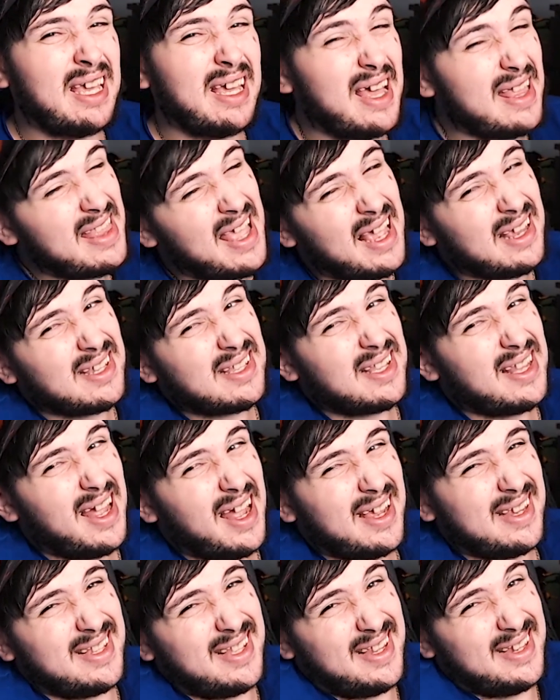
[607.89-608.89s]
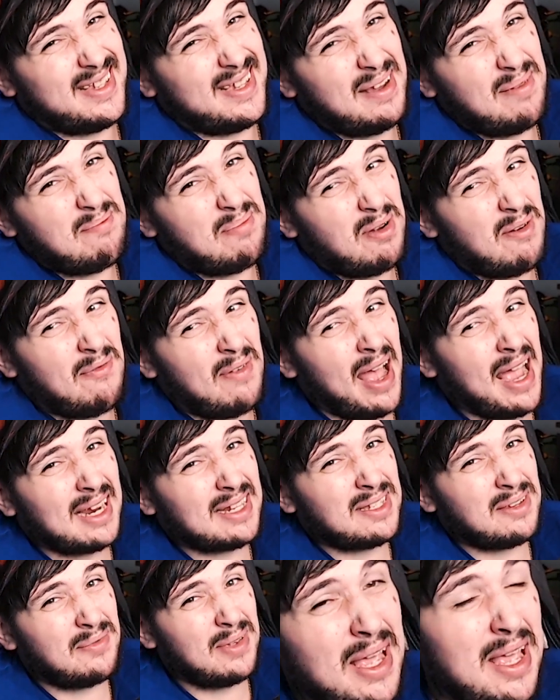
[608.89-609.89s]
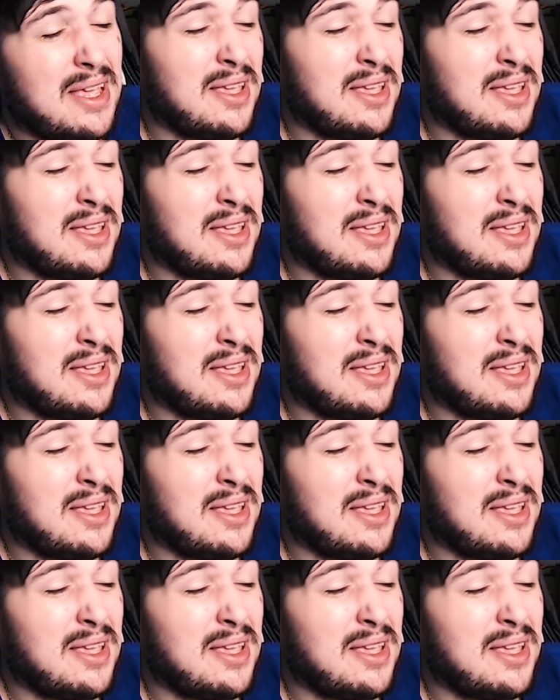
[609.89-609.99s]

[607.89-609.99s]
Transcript: and that's the simple fact of it.